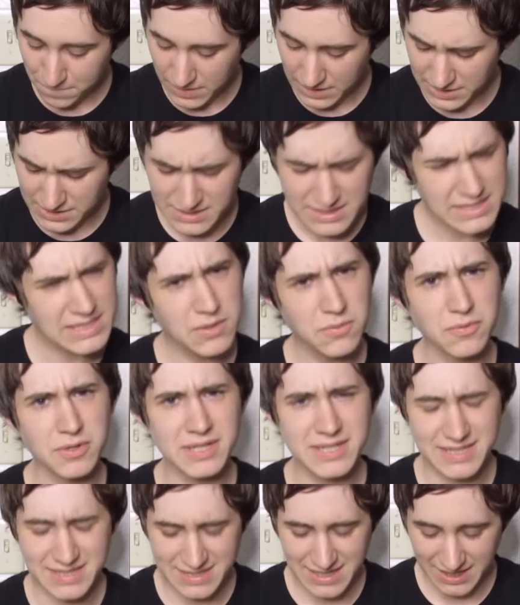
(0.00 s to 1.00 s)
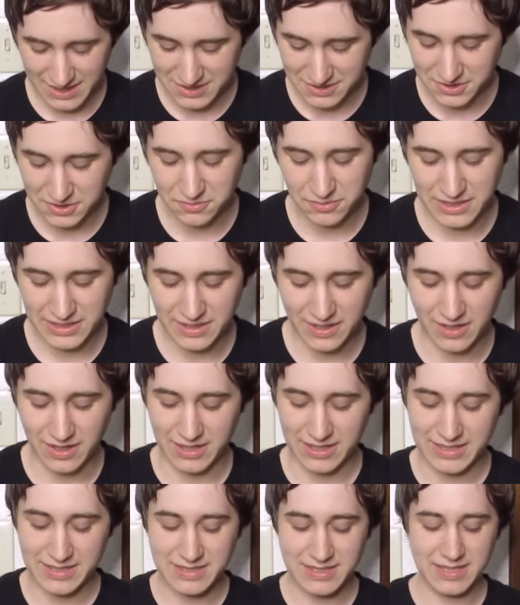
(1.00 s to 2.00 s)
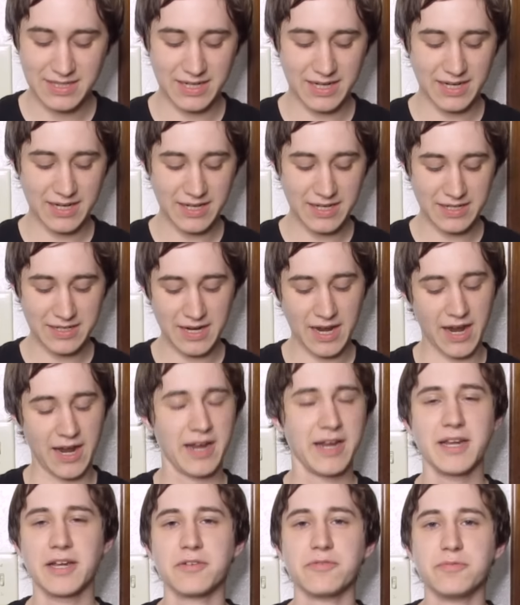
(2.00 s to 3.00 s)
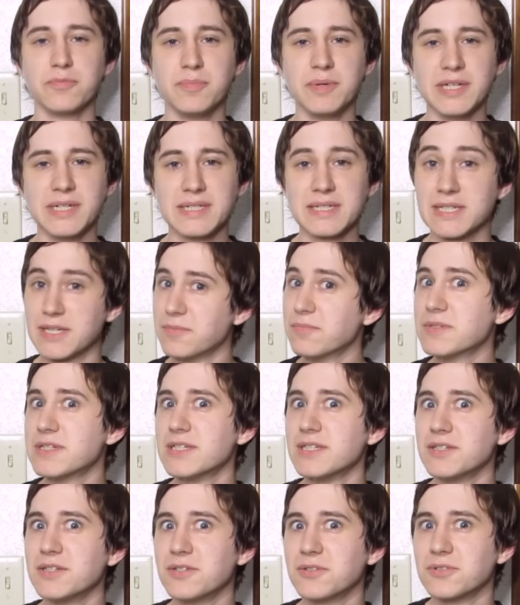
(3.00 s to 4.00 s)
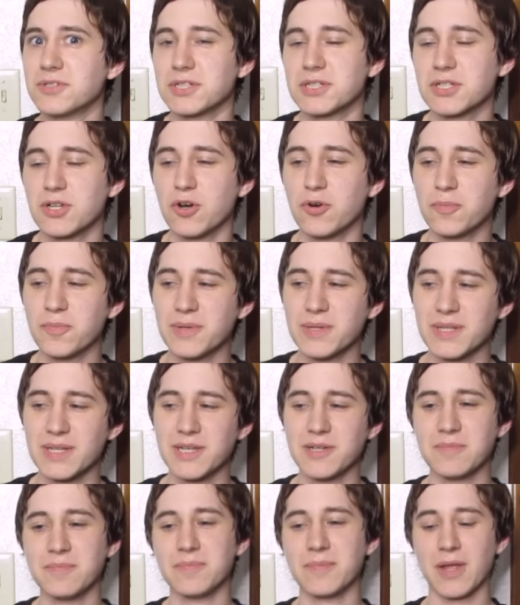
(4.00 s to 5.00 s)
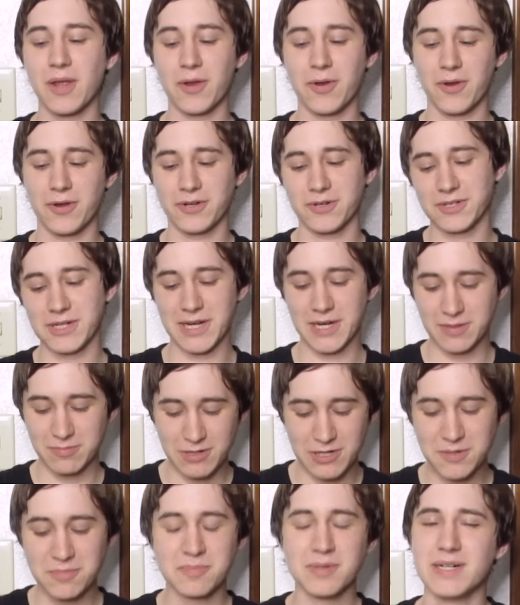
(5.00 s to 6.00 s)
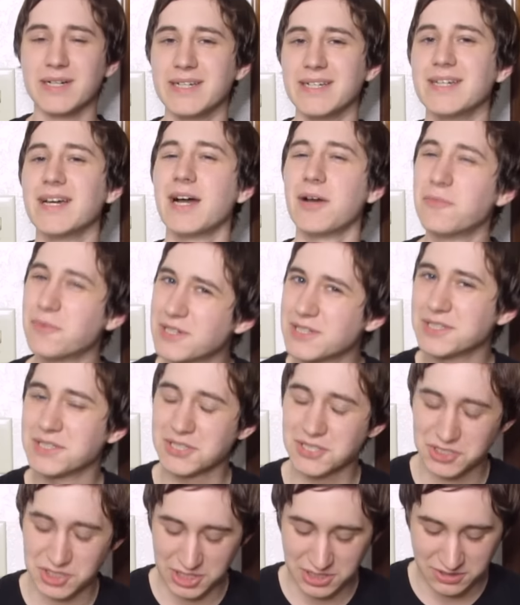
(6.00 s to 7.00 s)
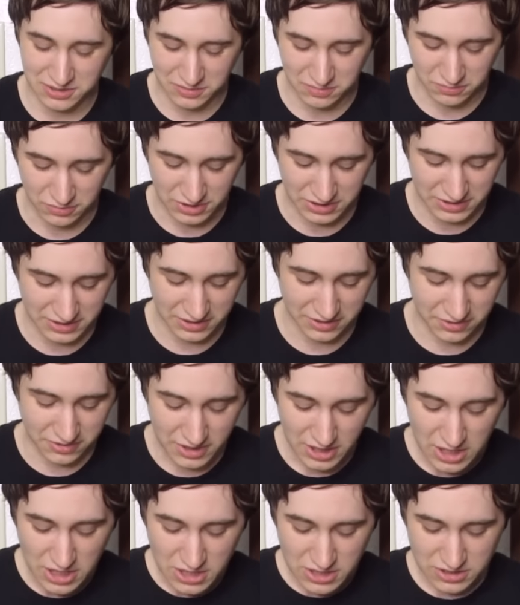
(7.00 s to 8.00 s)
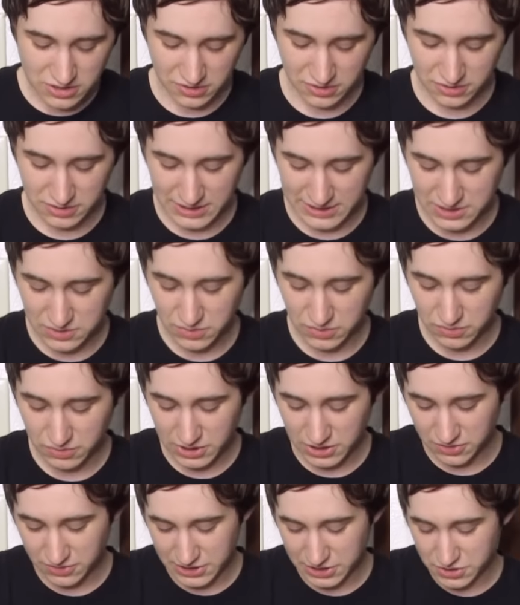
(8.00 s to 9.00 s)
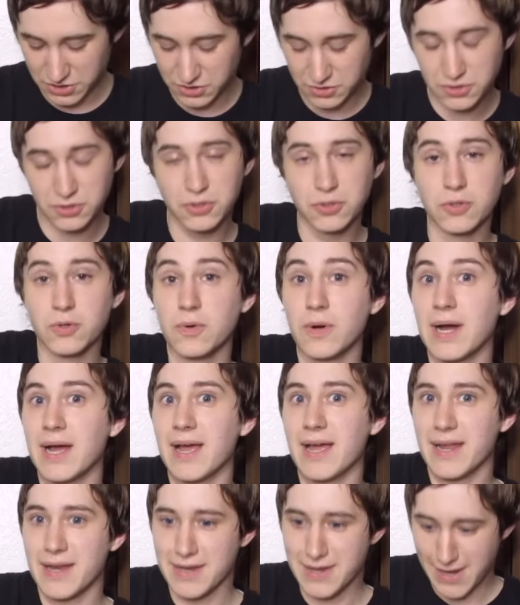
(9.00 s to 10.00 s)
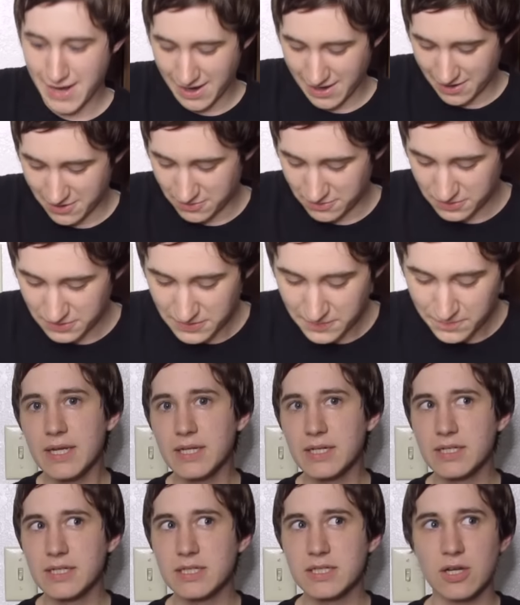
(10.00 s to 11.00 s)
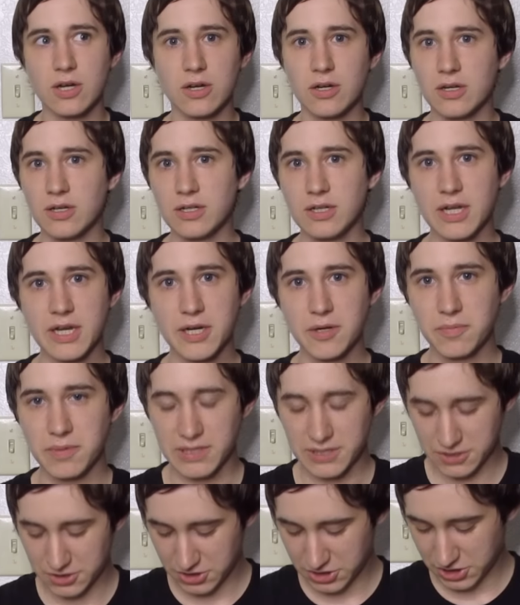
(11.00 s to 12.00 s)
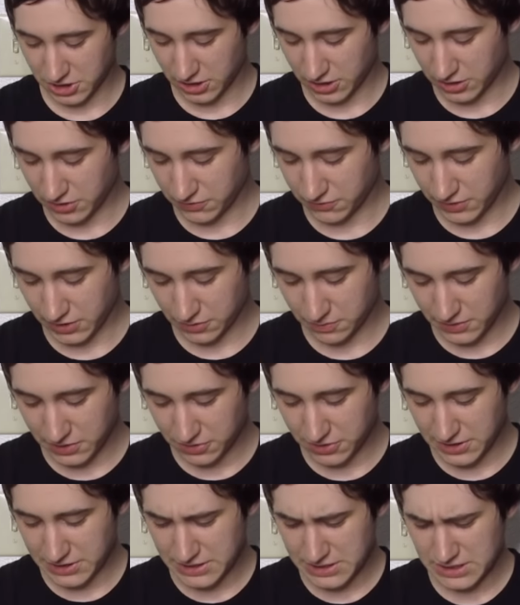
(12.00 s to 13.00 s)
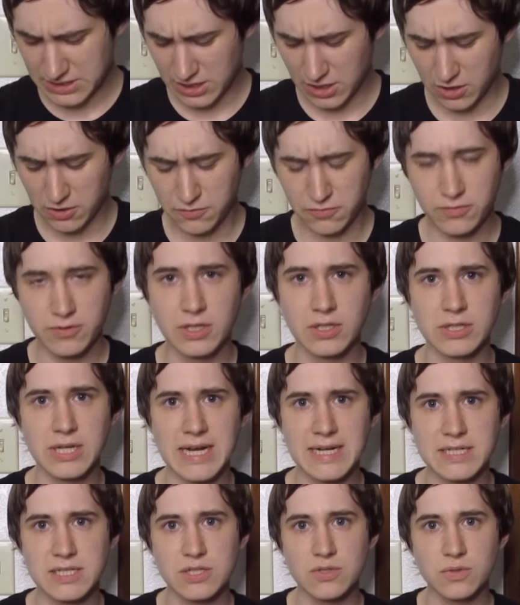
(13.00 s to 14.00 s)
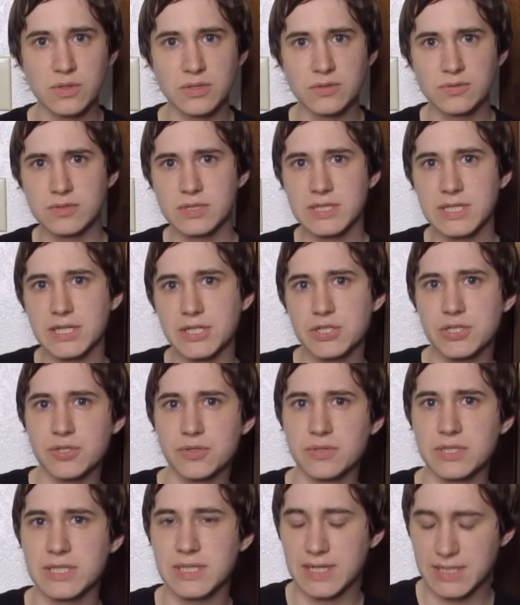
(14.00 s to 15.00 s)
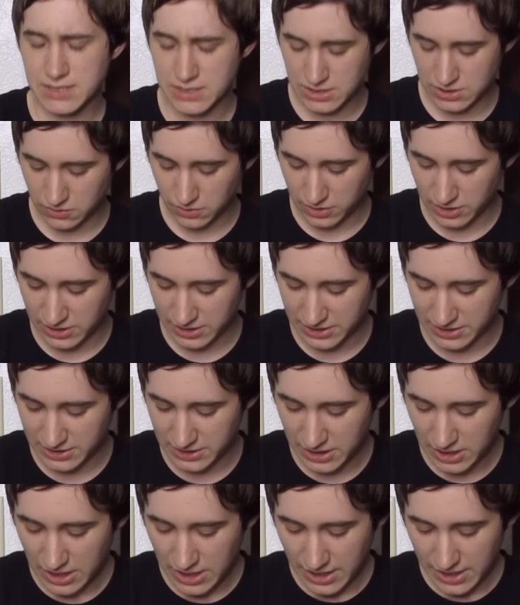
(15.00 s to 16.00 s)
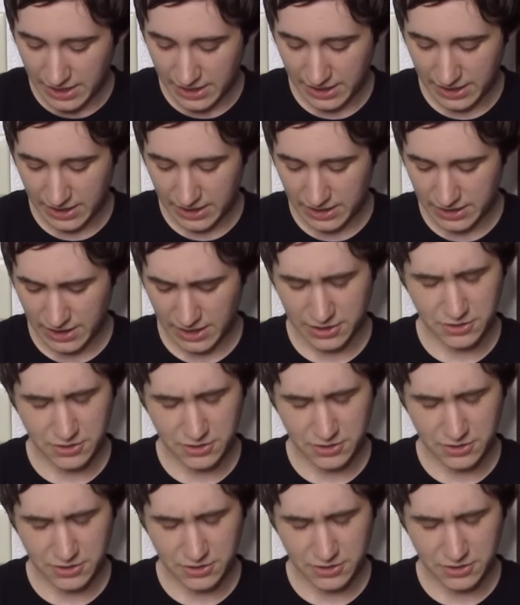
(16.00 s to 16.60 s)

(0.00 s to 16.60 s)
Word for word: and see what exactly we got. And I have been tempted to just open them, not on camera, but I wanted to share them with you. So that's what we're going to do now. It is all a bunch of their beauty stuff. The last one was like Suicide Squad, and